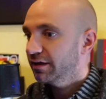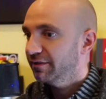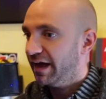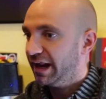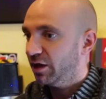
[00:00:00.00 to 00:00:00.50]

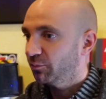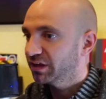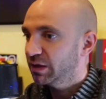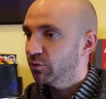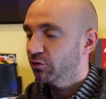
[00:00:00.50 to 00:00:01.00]
That helps
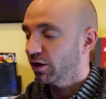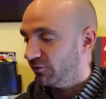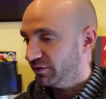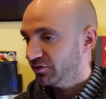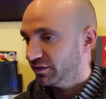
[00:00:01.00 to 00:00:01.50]
keep you in
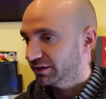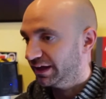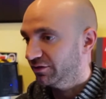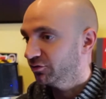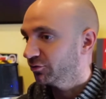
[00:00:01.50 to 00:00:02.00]
office,
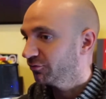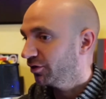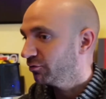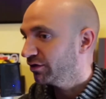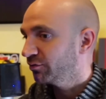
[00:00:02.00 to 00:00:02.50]
allows you to
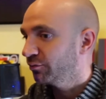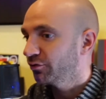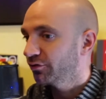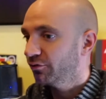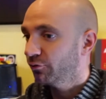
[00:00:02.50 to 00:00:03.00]
fundraise
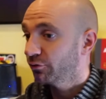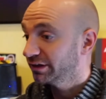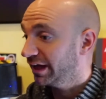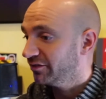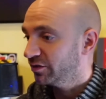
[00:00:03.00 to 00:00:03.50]
more or
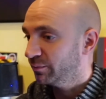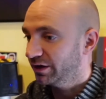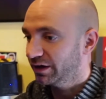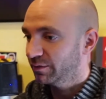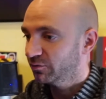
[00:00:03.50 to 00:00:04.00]
less,
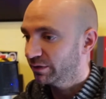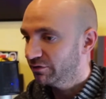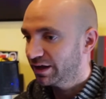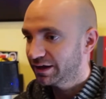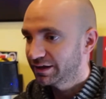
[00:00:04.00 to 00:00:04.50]
depending on how much money
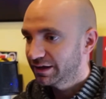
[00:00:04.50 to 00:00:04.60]
you get.